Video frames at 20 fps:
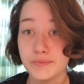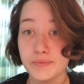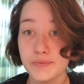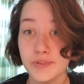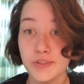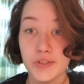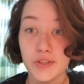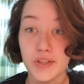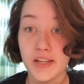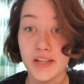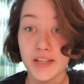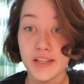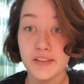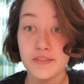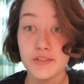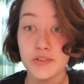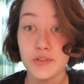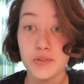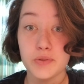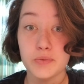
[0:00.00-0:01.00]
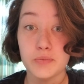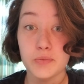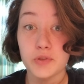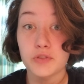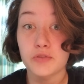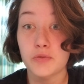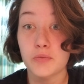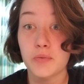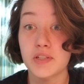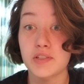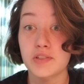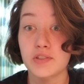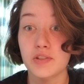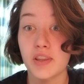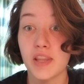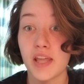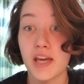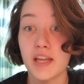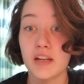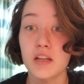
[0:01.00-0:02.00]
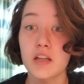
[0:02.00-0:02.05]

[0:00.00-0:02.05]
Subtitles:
So then it gives you some more information on that.